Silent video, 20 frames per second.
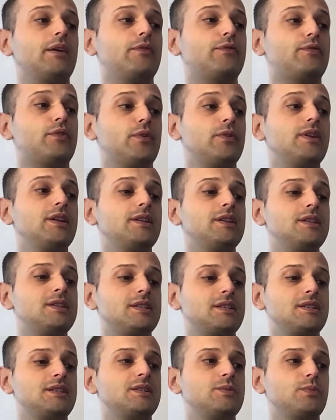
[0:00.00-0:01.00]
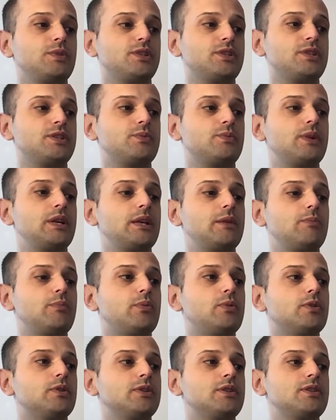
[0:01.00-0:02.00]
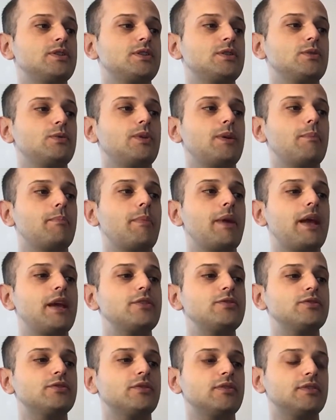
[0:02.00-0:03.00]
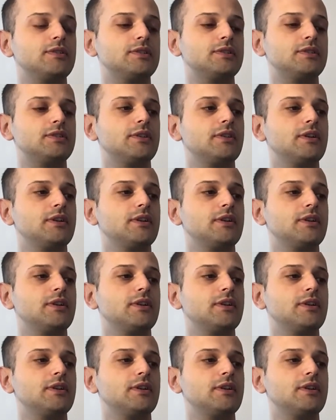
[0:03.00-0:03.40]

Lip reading: from a distance, which is really important. So a major third